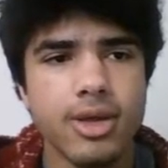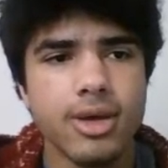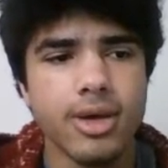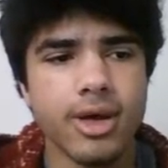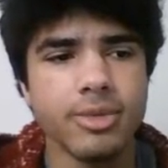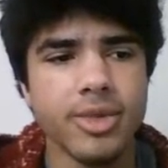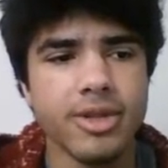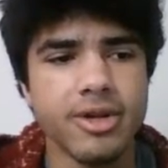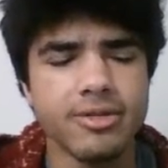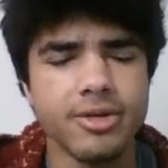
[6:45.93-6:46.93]

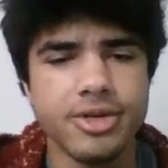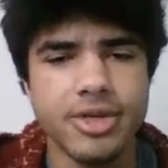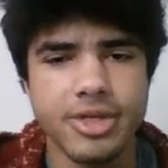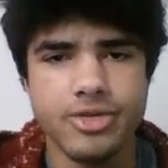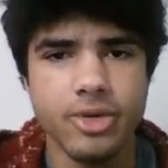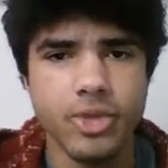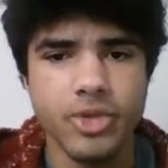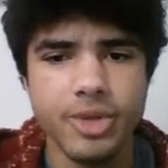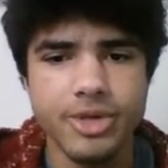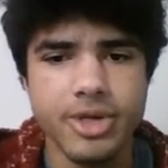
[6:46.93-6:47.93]
And then if you're just like struggling
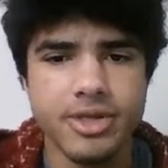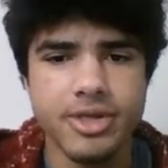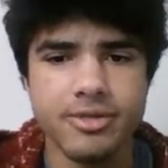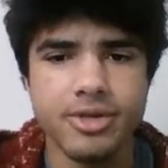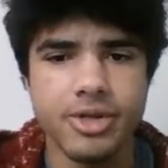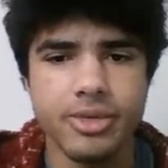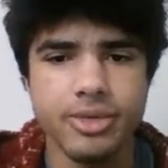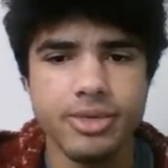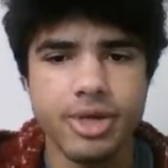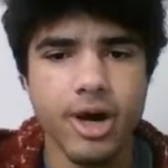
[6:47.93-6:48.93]
with mental health stuff in
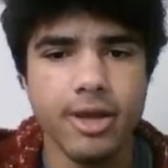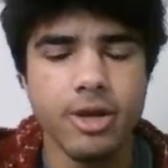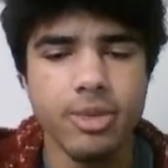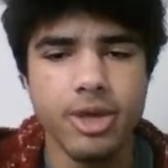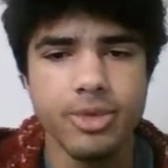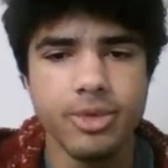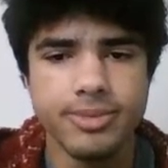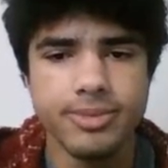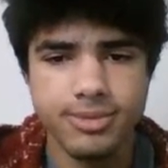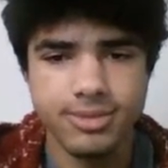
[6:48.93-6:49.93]
general, talking to
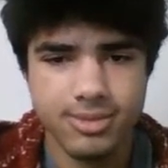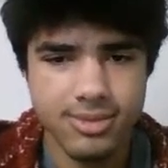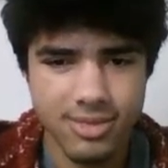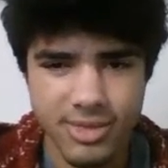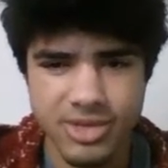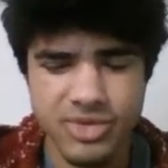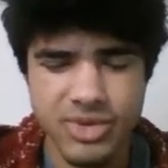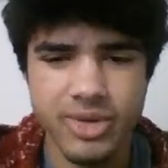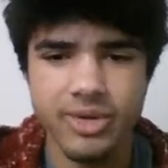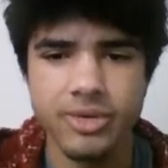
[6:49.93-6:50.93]
people is
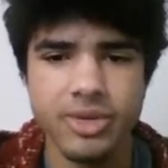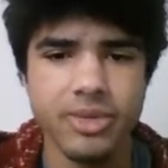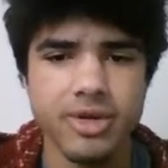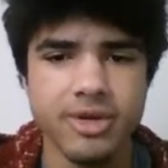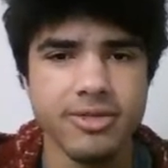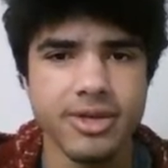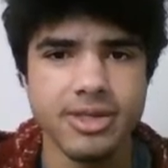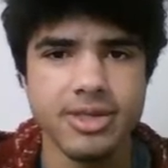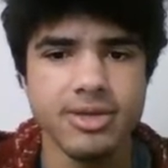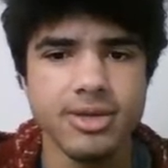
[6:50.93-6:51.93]
really the only way to
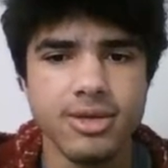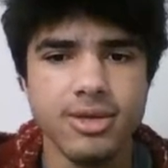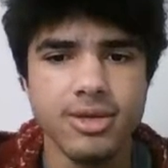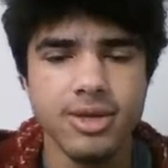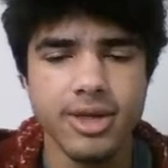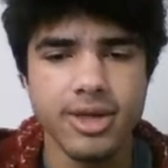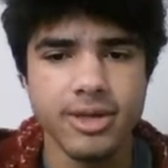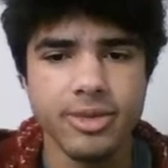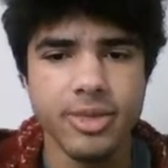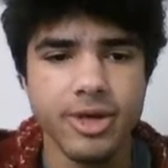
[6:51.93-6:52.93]
fix it,
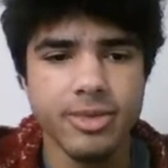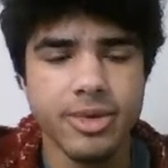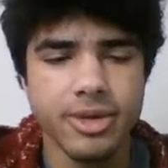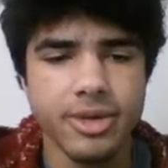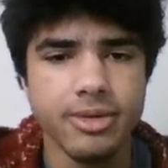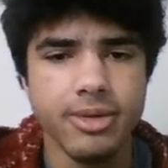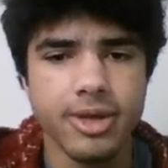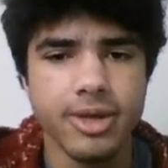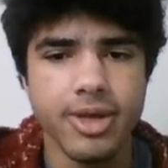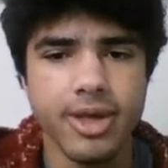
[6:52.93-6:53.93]
in my opinion.
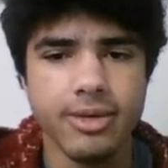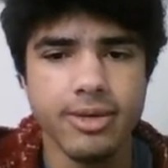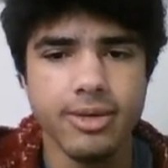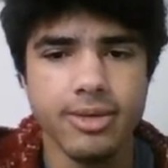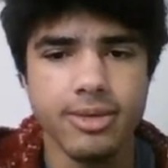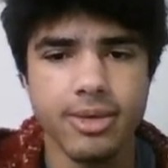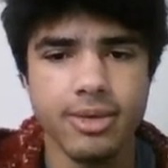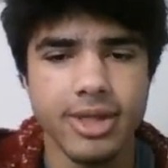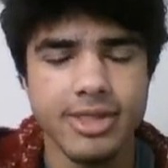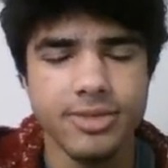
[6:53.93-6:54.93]
Like
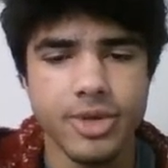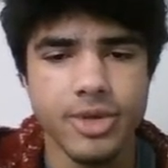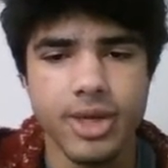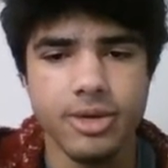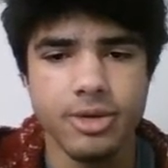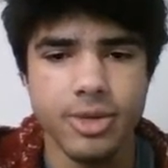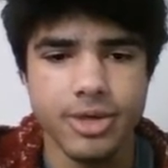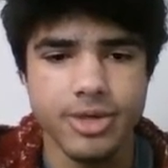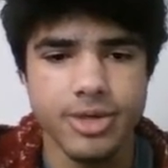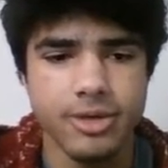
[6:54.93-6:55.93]
that's something you can't do by
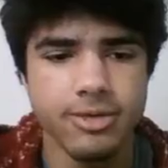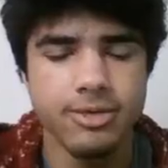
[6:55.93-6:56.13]
yourself.